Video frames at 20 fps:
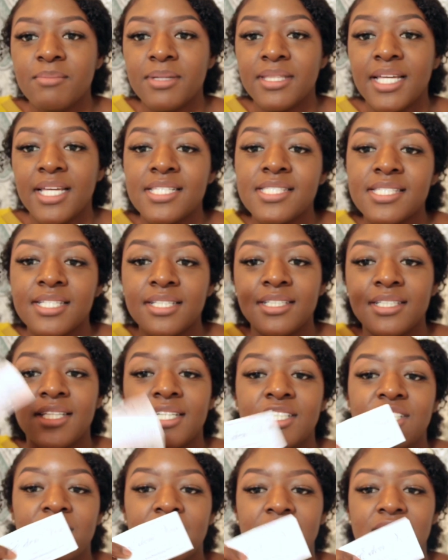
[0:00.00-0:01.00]
But that's good
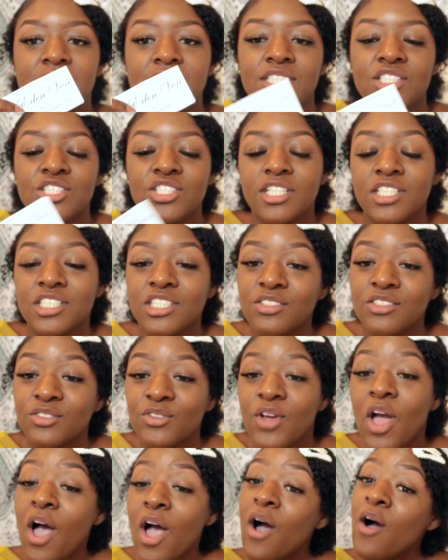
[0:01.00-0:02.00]
that she has instructions
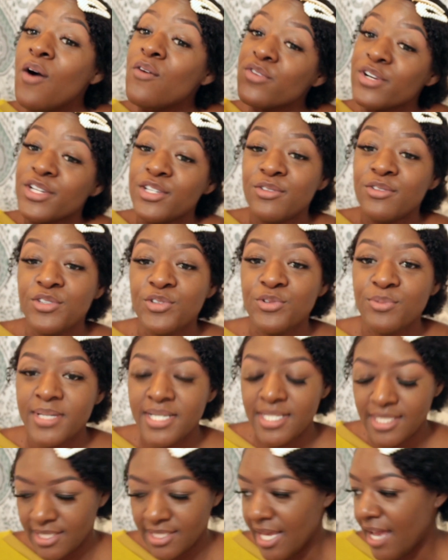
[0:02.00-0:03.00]
for you
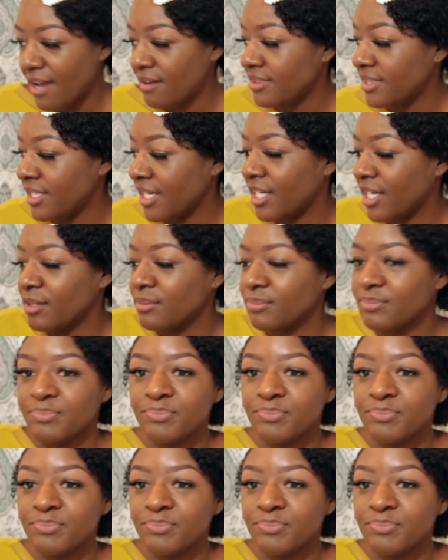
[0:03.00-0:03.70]
newbies out there.